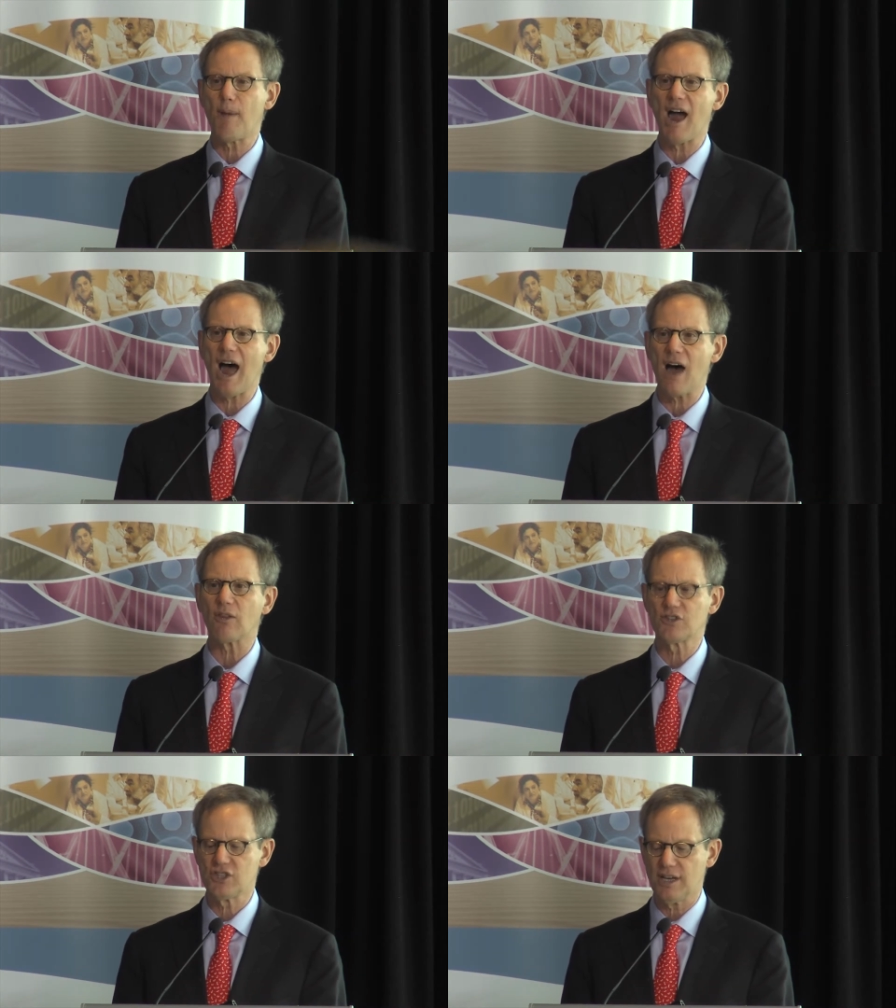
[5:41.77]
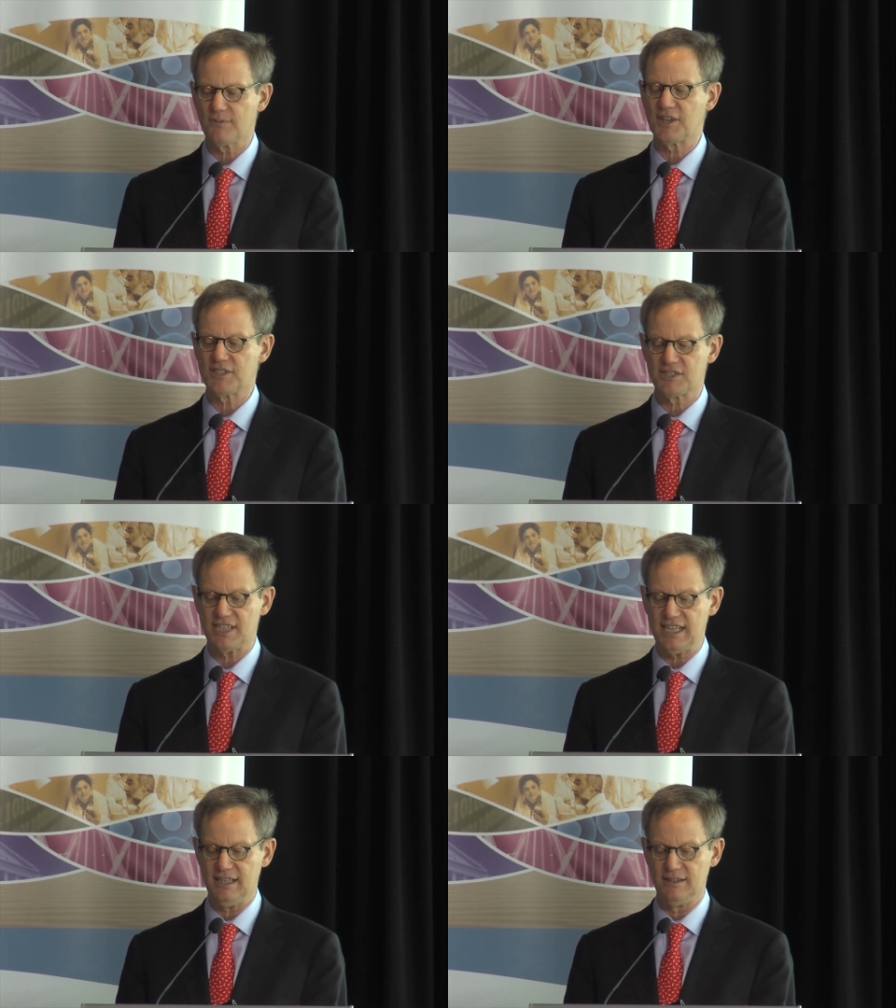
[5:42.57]
biology of the
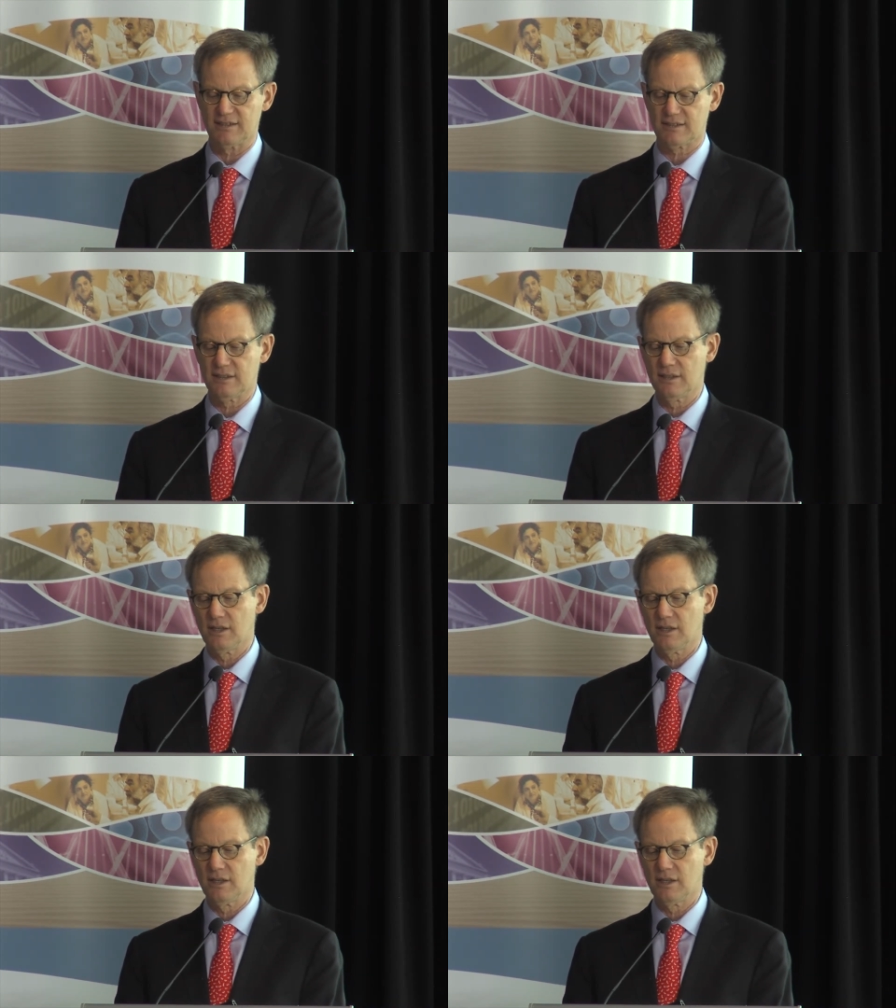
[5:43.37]
disease.